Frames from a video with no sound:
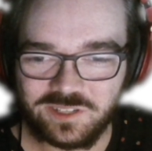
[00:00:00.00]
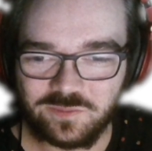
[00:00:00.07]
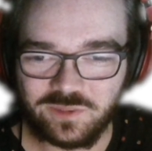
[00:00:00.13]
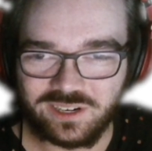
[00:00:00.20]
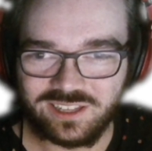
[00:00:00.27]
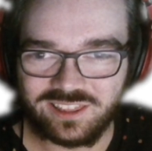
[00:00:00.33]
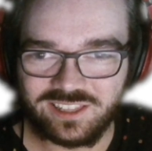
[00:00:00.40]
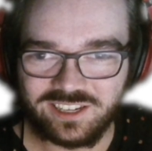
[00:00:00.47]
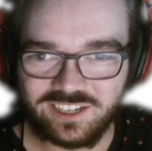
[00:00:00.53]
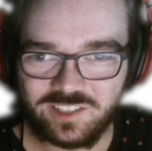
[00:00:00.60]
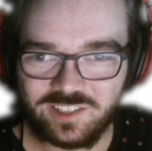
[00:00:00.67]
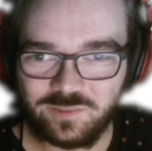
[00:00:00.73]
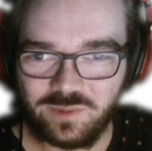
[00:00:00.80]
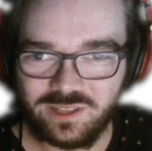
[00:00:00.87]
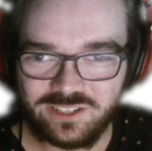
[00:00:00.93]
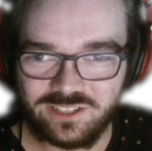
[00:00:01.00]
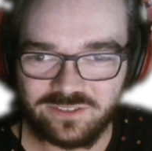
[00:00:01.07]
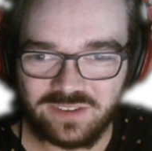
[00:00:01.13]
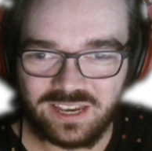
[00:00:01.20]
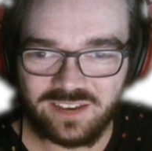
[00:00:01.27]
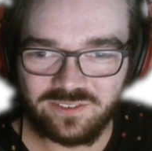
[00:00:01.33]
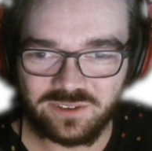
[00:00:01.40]
but at the expense of
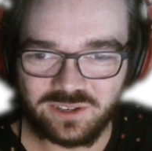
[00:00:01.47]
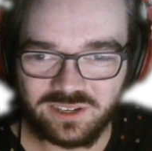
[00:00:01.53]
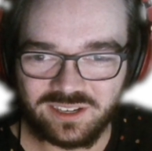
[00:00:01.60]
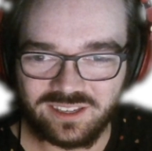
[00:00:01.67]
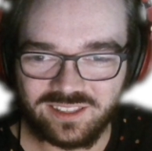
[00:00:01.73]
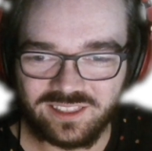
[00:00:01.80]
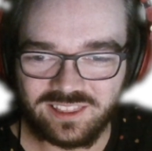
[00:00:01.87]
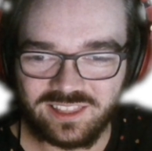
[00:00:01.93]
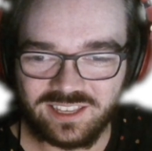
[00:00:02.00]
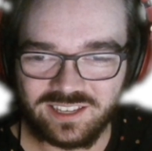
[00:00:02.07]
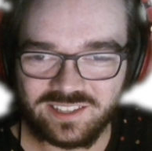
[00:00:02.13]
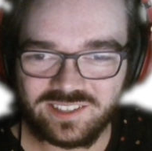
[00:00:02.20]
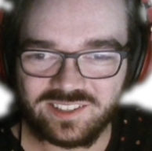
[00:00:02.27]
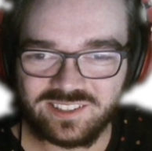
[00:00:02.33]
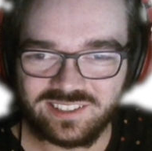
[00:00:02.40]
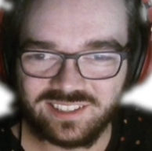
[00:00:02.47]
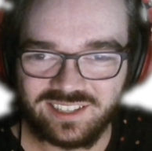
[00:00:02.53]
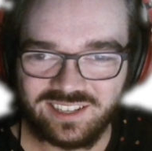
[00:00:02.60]
having this